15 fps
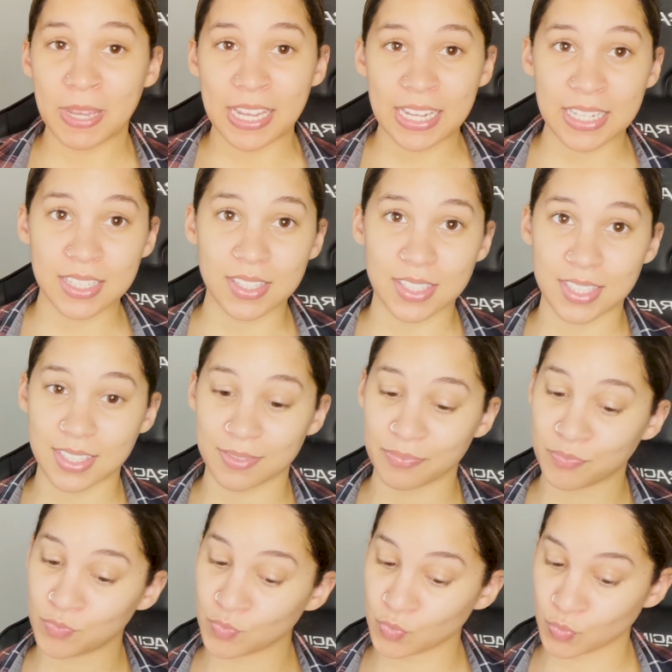pants,
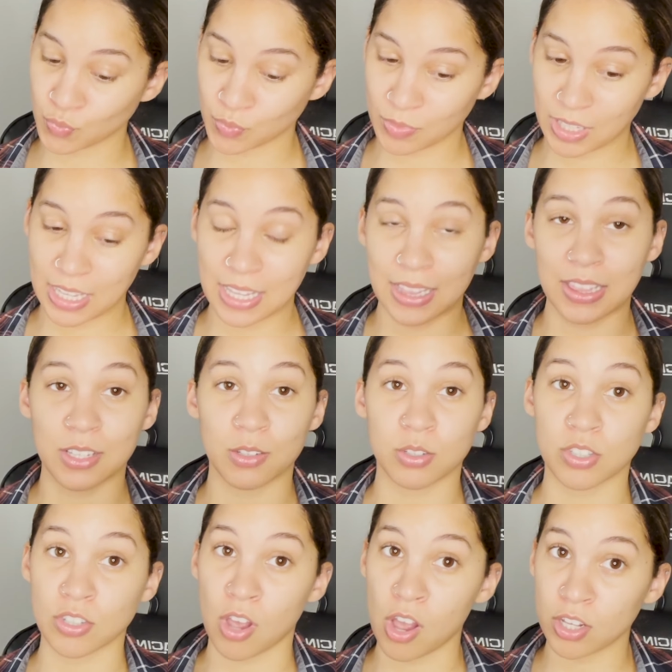a little
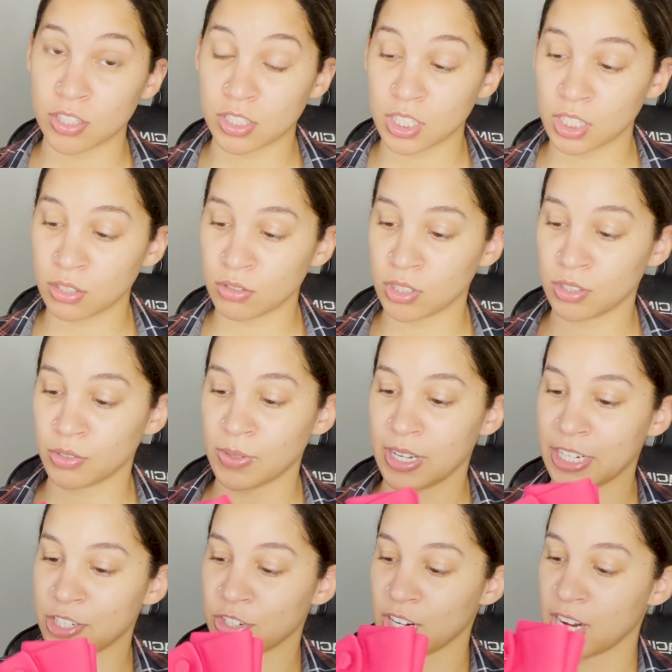saucy, you know.
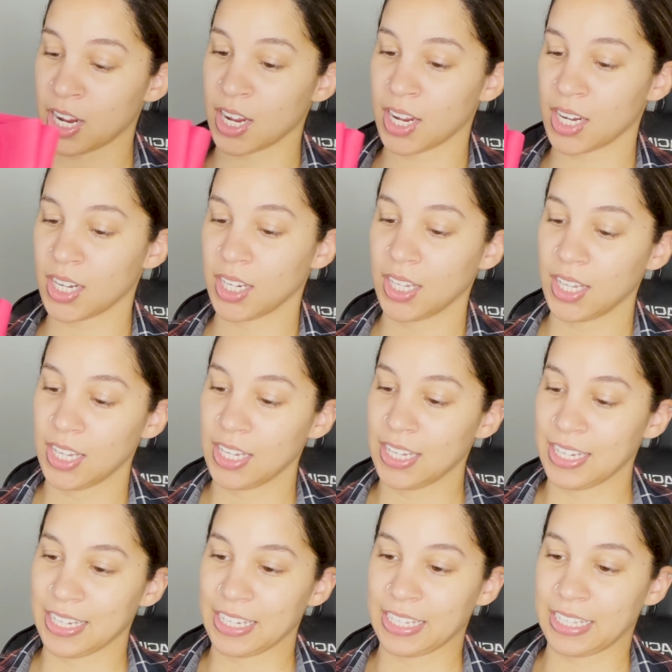I tried
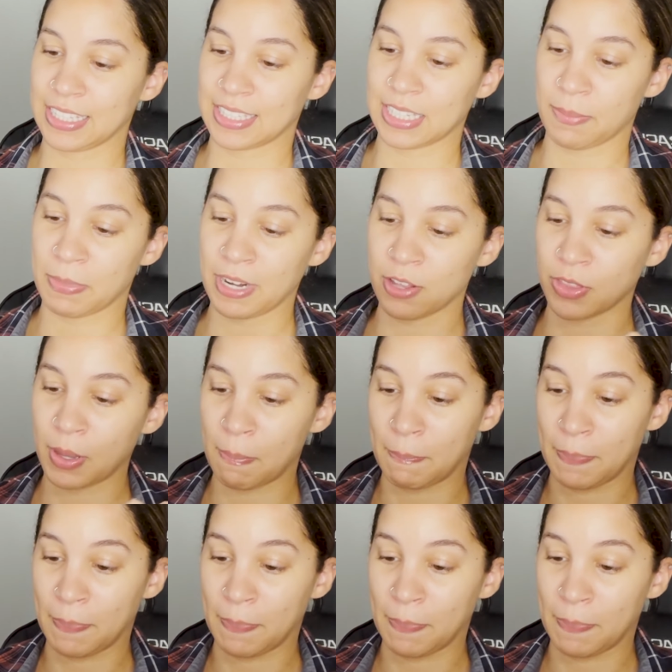stepping out the